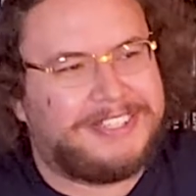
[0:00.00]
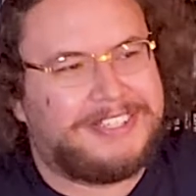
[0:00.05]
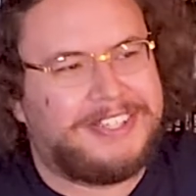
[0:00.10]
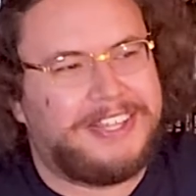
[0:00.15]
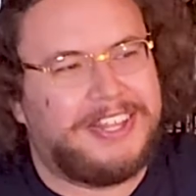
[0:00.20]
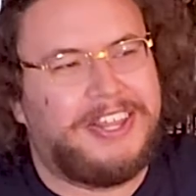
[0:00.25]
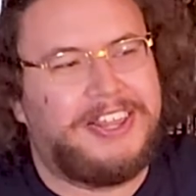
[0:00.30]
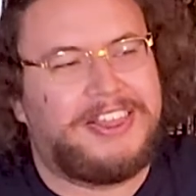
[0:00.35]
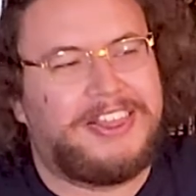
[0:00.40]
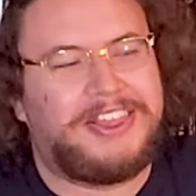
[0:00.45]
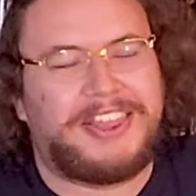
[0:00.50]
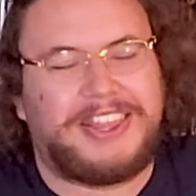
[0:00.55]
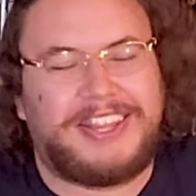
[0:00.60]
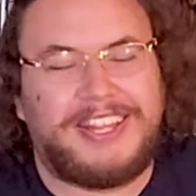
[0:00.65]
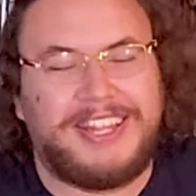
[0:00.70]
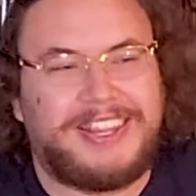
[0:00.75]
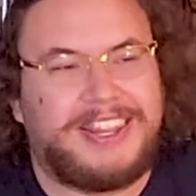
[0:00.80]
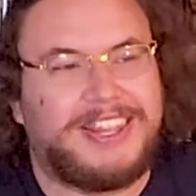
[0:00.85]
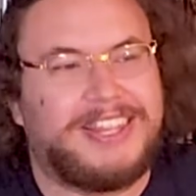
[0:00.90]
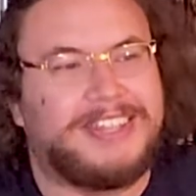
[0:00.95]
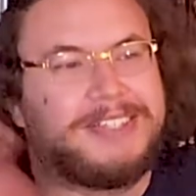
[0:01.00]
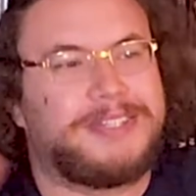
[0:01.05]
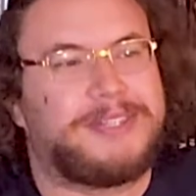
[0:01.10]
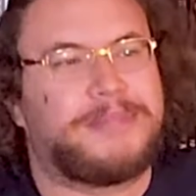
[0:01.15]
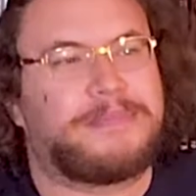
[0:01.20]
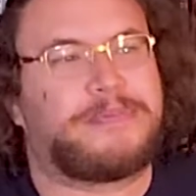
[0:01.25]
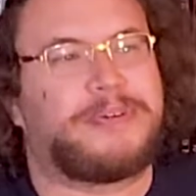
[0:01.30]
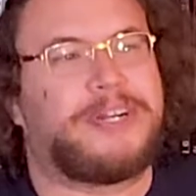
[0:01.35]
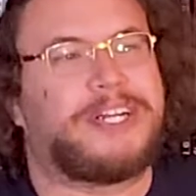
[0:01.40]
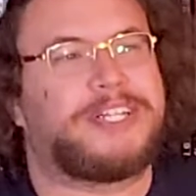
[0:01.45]

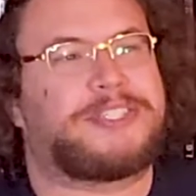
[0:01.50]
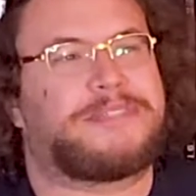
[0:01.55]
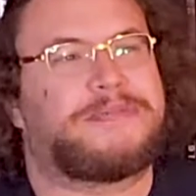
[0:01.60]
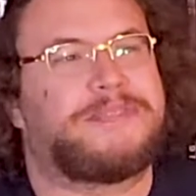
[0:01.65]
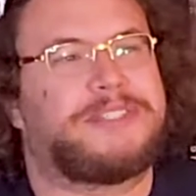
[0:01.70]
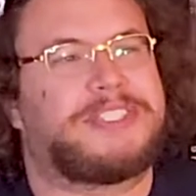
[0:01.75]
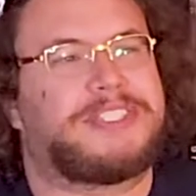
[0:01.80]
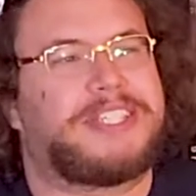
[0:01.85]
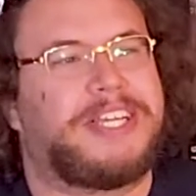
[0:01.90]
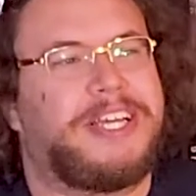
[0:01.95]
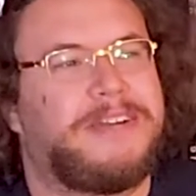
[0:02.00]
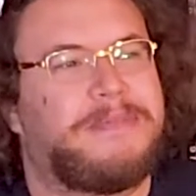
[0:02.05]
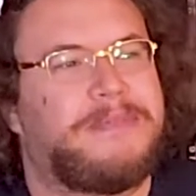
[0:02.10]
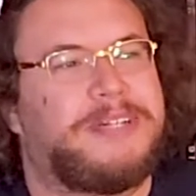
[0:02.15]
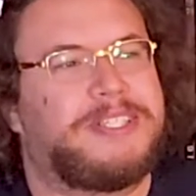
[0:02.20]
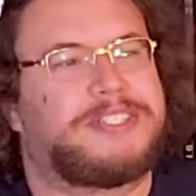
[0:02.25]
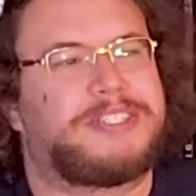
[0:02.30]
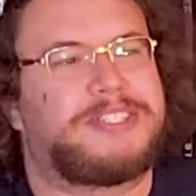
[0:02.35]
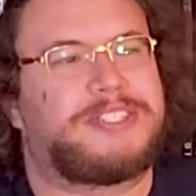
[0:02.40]
The British Museum has